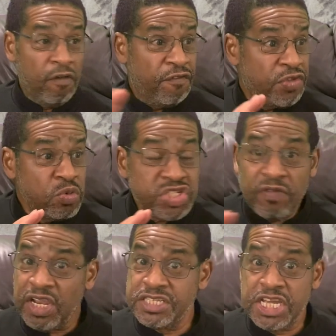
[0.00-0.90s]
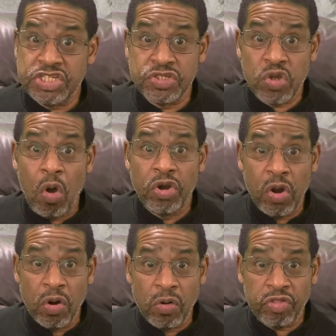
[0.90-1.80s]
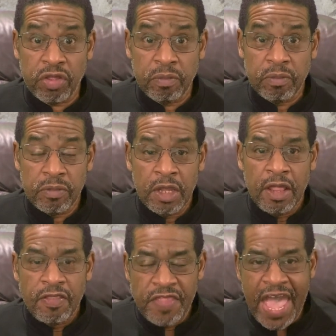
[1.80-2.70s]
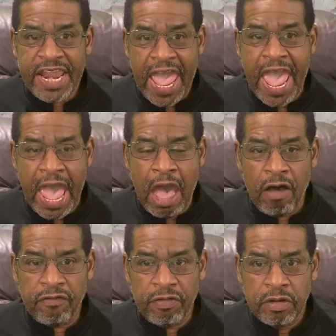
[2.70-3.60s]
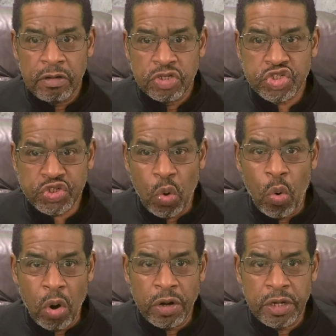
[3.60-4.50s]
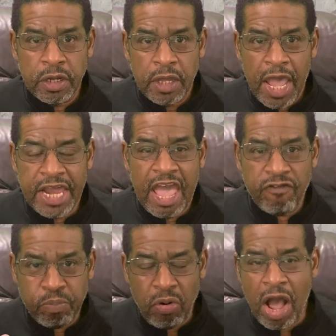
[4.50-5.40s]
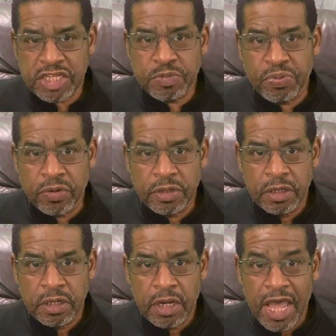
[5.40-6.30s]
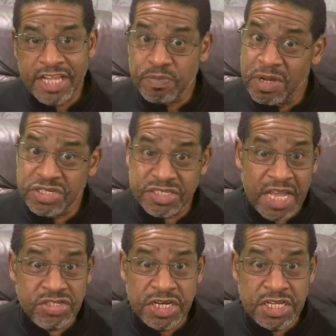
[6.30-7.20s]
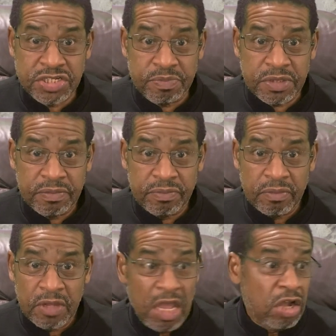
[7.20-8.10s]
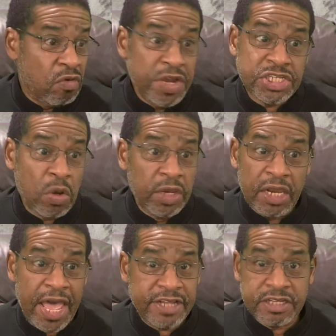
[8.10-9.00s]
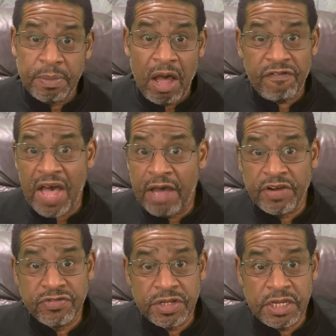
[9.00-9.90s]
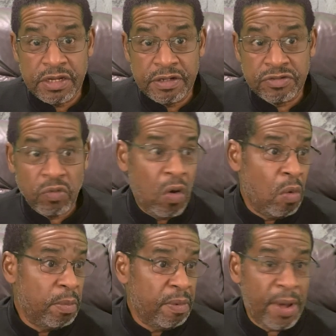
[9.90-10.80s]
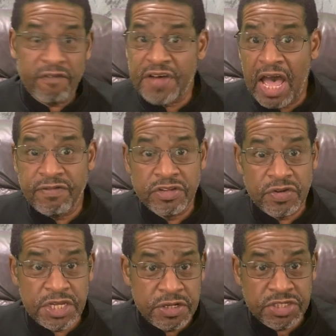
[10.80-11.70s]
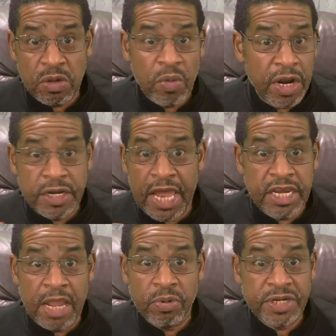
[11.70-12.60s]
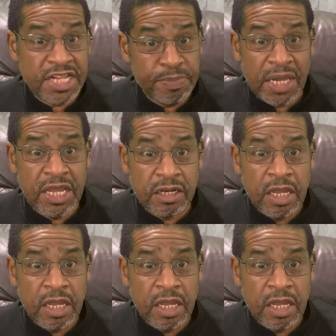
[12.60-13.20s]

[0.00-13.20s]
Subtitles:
few civilizations on earth that have soared and have prospered as much as ancient Egypt. Greece only lasted about 500 years, Rome about 500 years, somewhere in that neighborhood, and that's about it.